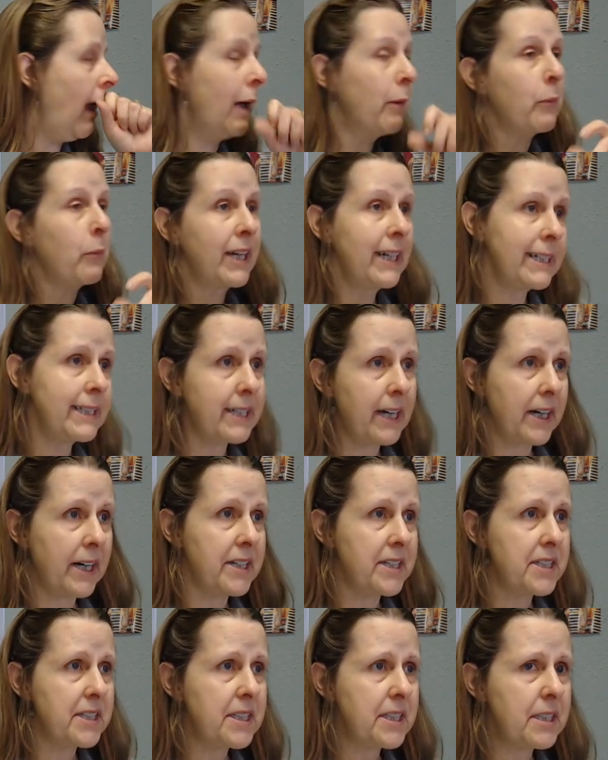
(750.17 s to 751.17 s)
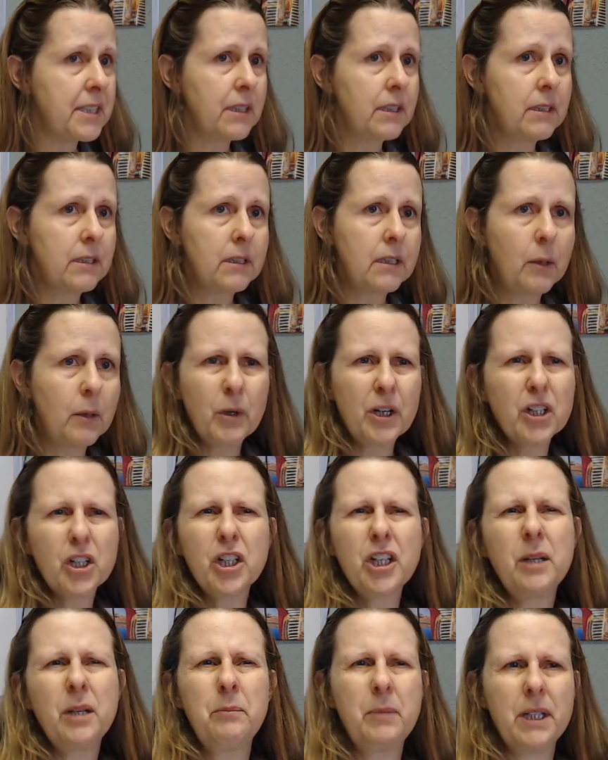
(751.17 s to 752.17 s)
and what it does and what could
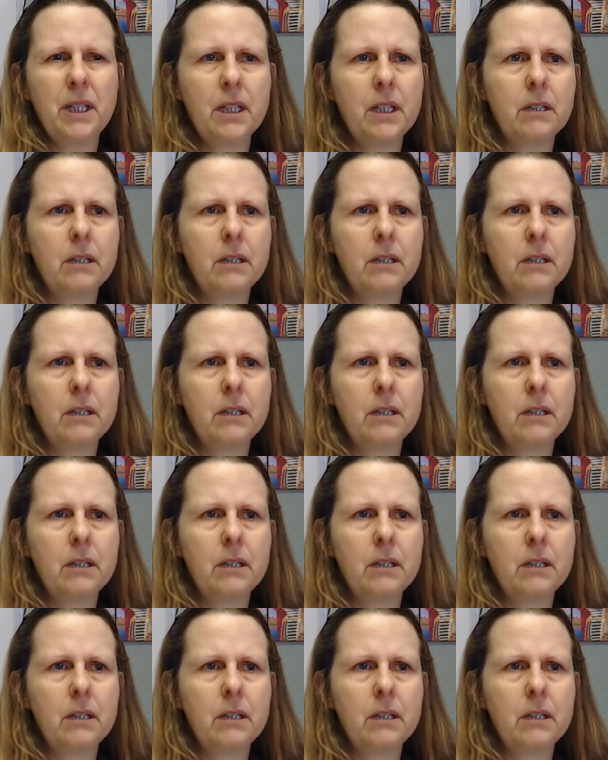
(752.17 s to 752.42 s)
it be?